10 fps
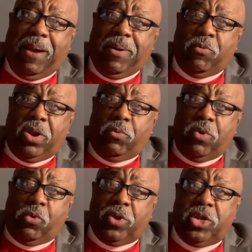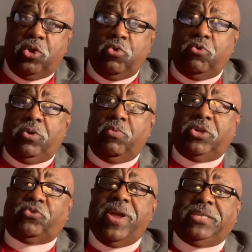We're renewed, we're
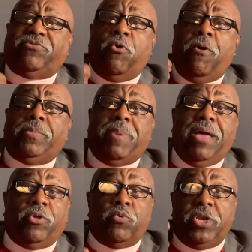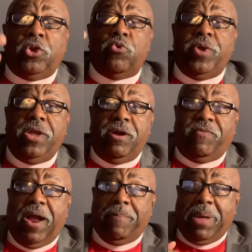transformed by the renewing
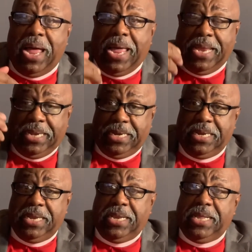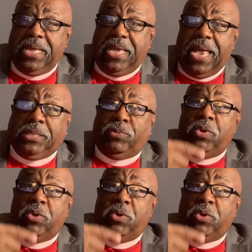of our mind. As we